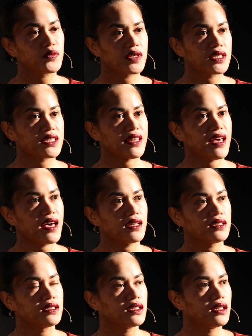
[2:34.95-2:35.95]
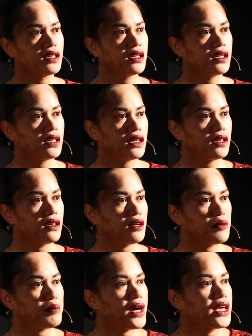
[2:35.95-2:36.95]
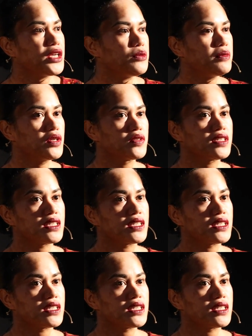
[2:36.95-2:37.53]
was that my immune